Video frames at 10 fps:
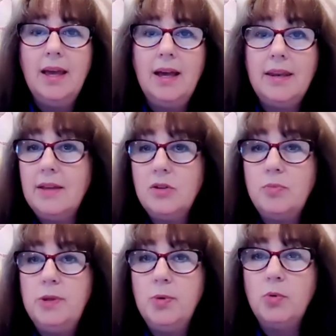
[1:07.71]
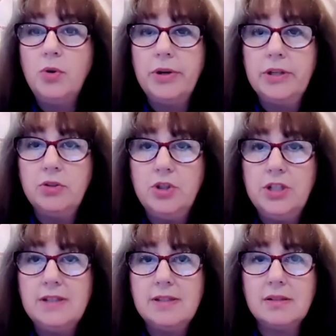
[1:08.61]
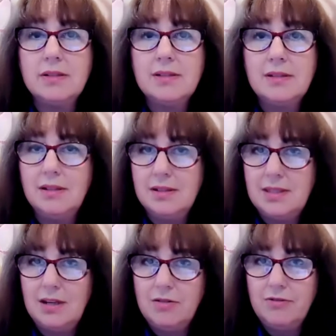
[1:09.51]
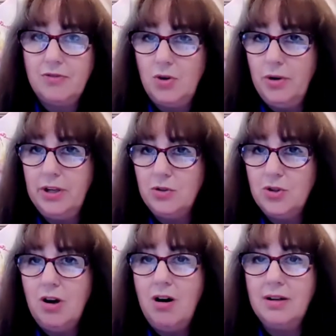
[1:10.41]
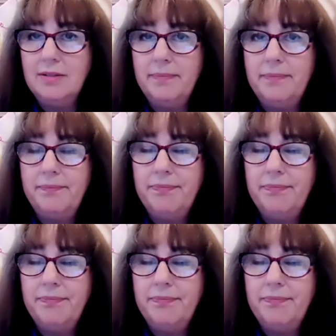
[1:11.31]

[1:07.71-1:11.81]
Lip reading: and that the people were going to Jesus instead of going to John.